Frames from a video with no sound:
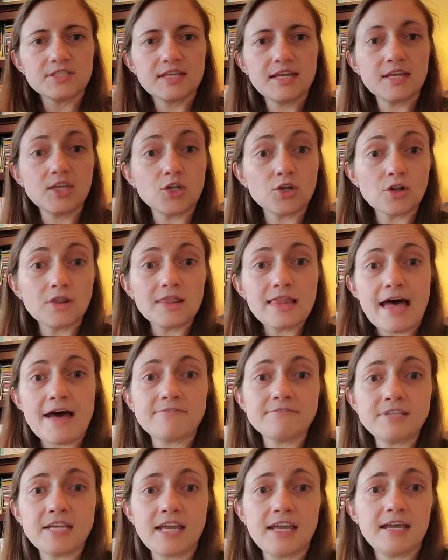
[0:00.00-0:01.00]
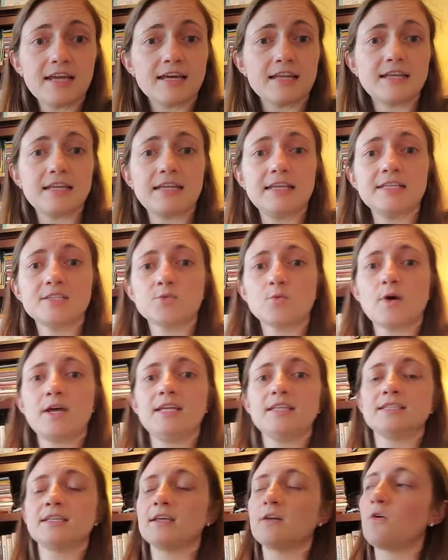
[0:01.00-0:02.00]
thing, your left hand is what
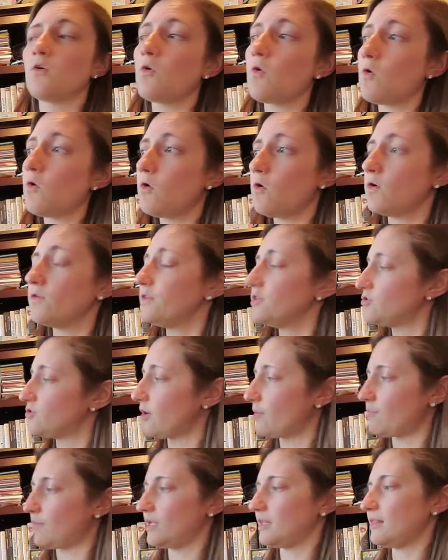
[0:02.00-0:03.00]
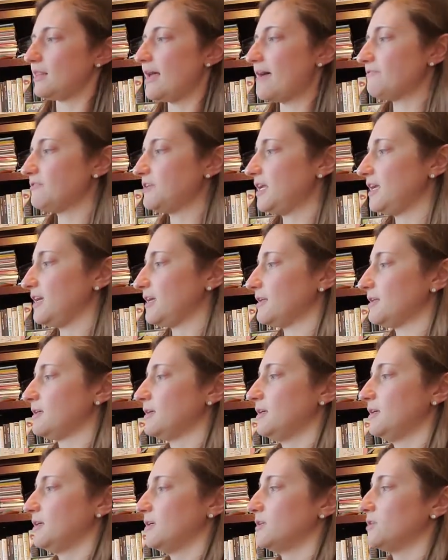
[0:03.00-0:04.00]
is going to hold the trumpet. Left hand.
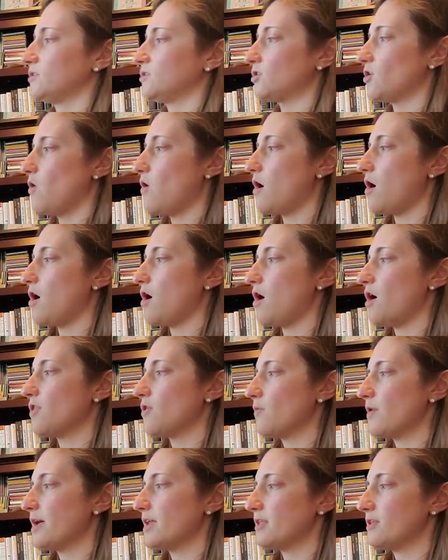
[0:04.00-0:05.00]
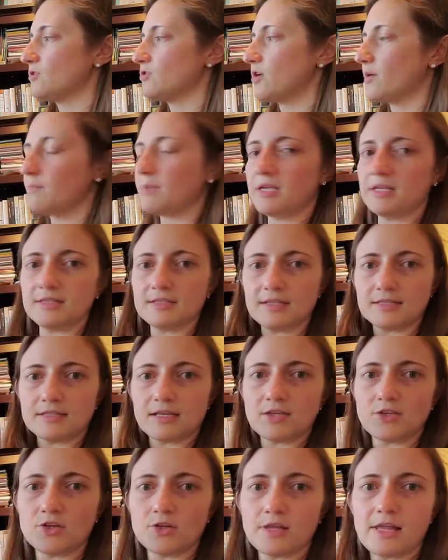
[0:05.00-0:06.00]
So all the way to the trumpet sits
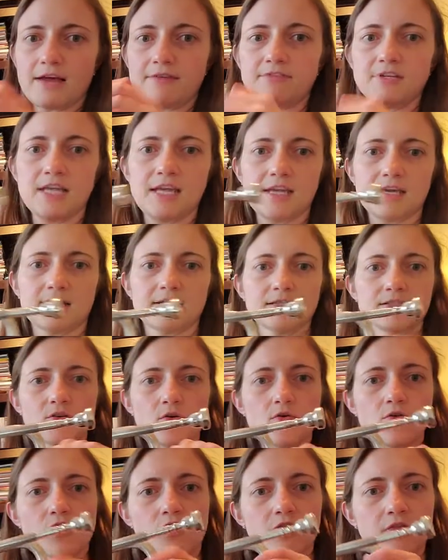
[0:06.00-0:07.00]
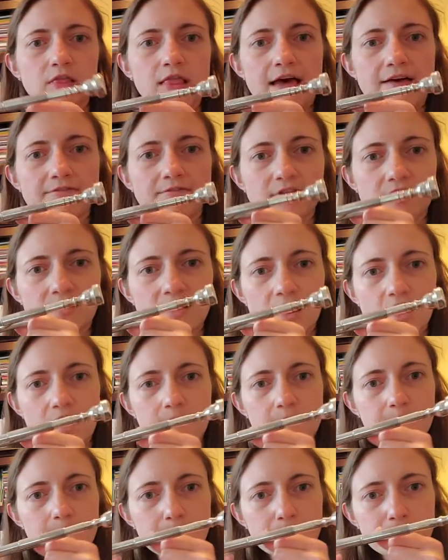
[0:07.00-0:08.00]
on your left hand. So left
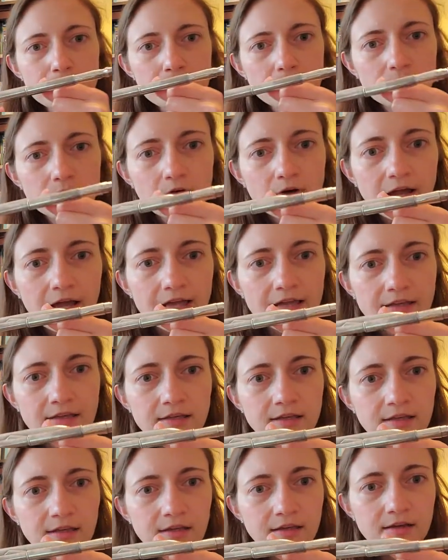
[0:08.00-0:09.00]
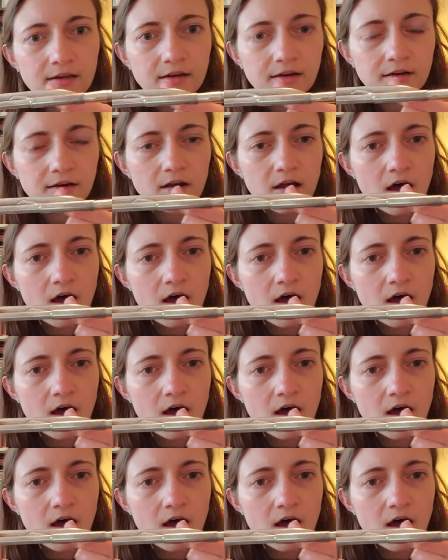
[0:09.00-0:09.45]
thumb right here.